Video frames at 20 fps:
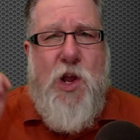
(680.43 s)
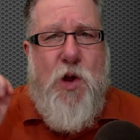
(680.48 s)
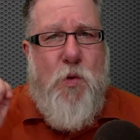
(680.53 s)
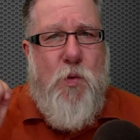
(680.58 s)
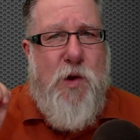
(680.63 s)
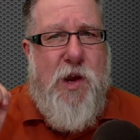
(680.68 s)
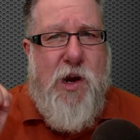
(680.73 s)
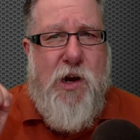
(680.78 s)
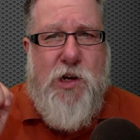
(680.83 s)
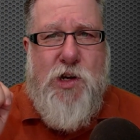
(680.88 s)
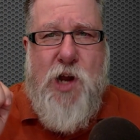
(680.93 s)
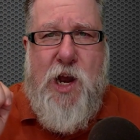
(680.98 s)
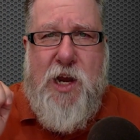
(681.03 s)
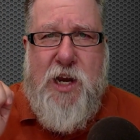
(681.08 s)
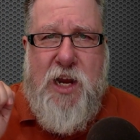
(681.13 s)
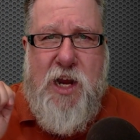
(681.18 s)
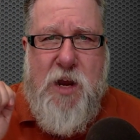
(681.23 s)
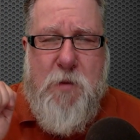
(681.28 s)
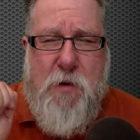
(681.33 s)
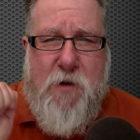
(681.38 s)
We are
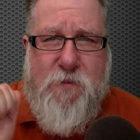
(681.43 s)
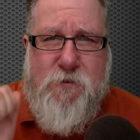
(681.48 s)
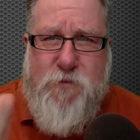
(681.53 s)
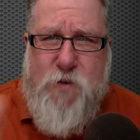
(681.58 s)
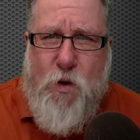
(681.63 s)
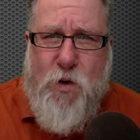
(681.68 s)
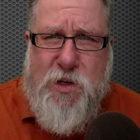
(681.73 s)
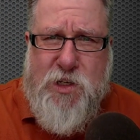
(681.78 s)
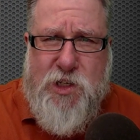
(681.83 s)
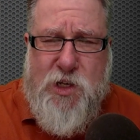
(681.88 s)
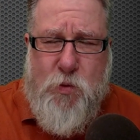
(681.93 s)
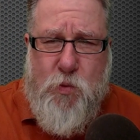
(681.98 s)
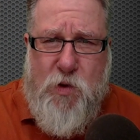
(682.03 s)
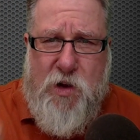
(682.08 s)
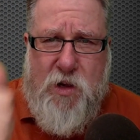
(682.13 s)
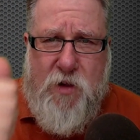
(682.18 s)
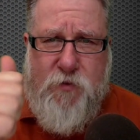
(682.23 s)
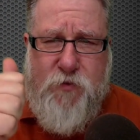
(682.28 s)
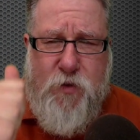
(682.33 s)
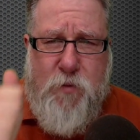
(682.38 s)
talking about
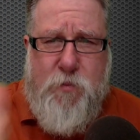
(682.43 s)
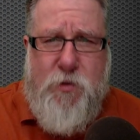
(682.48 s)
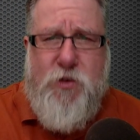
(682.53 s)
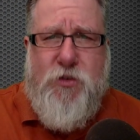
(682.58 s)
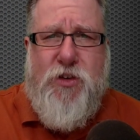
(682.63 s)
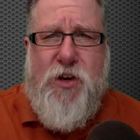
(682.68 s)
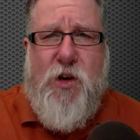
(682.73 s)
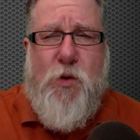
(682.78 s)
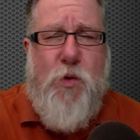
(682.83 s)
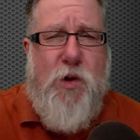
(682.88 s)
Focus@Will for music.